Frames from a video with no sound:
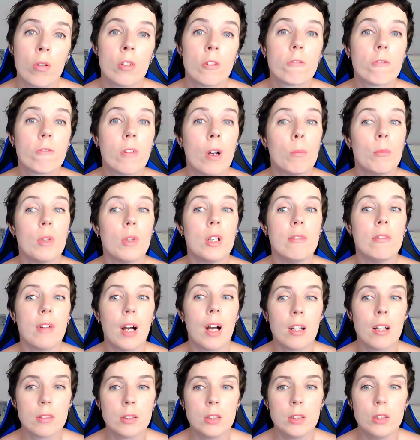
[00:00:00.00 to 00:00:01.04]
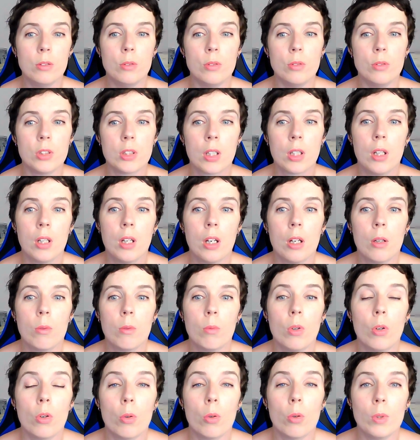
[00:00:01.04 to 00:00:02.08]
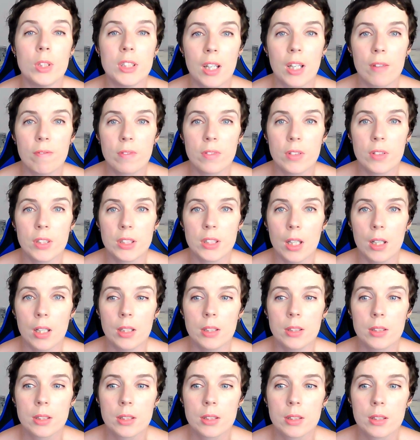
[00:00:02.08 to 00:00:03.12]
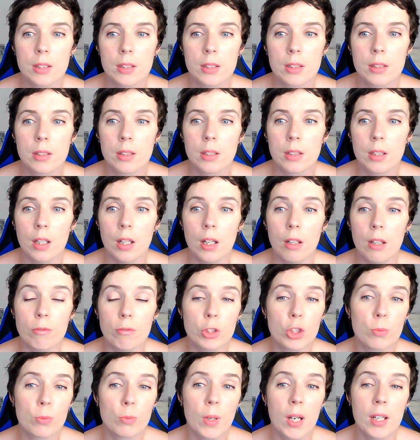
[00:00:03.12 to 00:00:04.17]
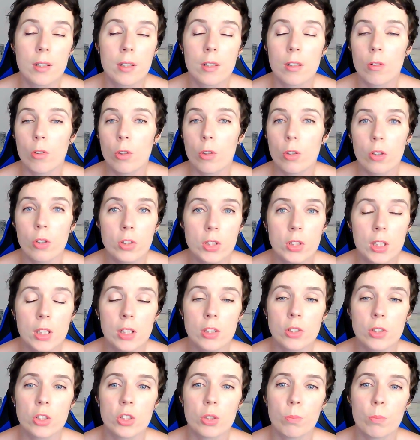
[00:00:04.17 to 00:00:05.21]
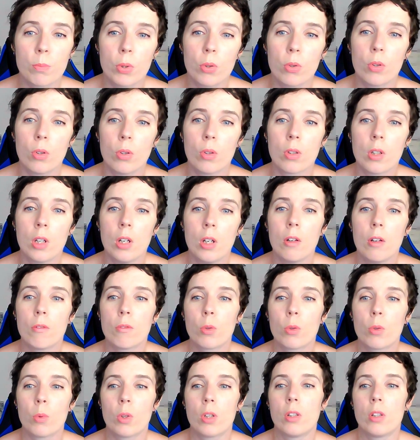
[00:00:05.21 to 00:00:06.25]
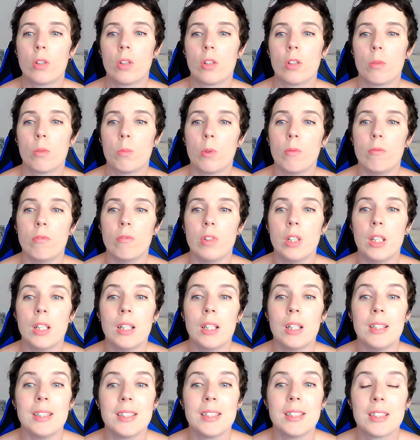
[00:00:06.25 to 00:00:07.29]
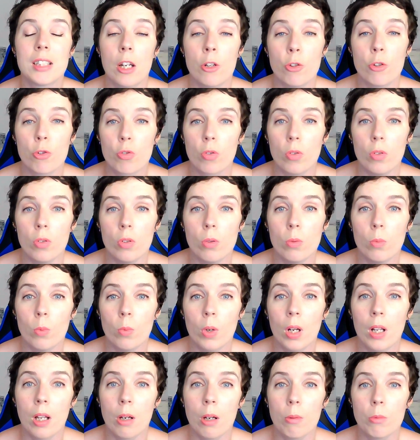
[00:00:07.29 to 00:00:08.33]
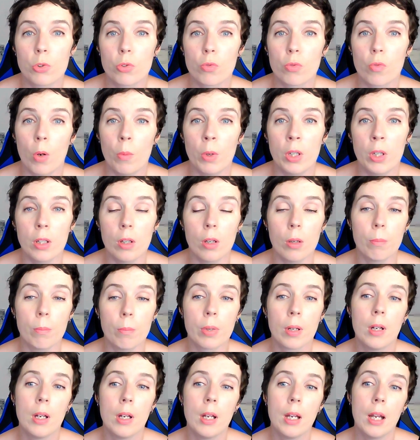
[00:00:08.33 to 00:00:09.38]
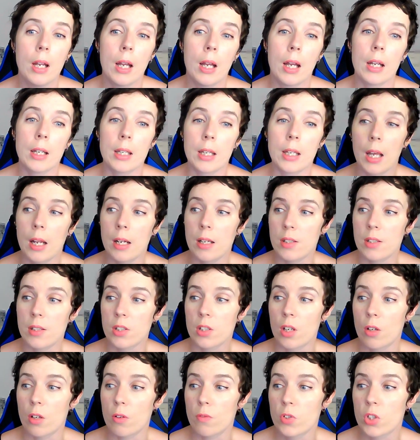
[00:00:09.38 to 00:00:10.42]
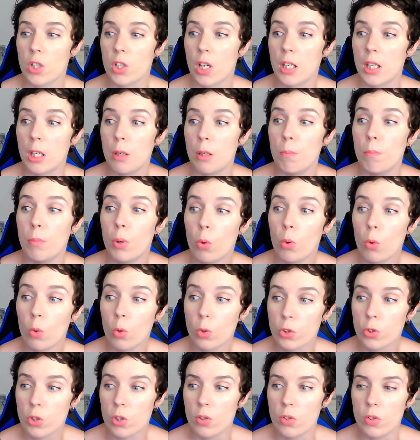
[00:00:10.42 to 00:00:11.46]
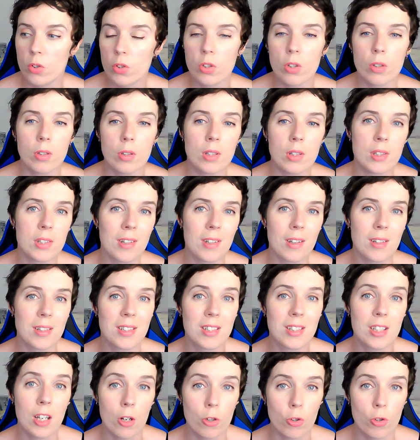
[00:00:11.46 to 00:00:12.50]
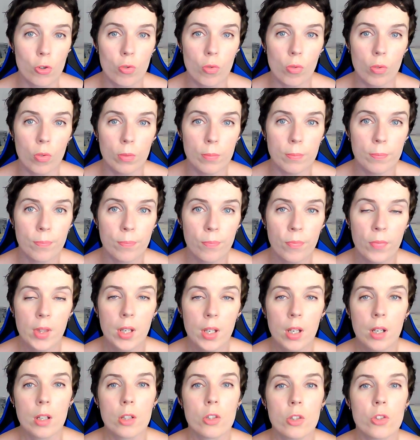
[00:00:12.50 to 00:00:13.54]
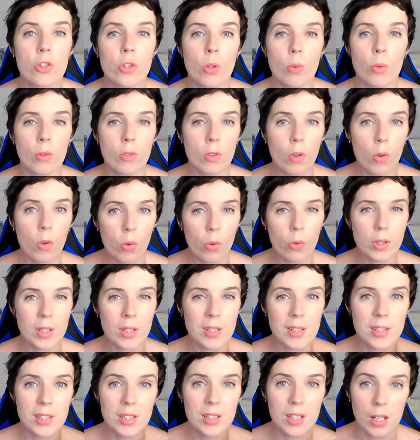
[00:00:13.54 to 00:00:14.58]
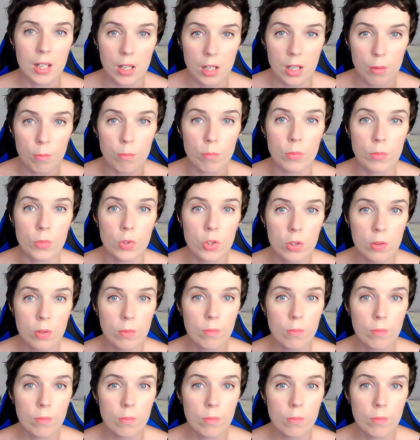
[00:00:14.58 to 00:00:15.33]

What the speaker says: family values were always emphasized. Respect, loyalty, and support for one another were really central while I was growing up. Again, instead of saying important, you can say central. So we've got all these synonyms,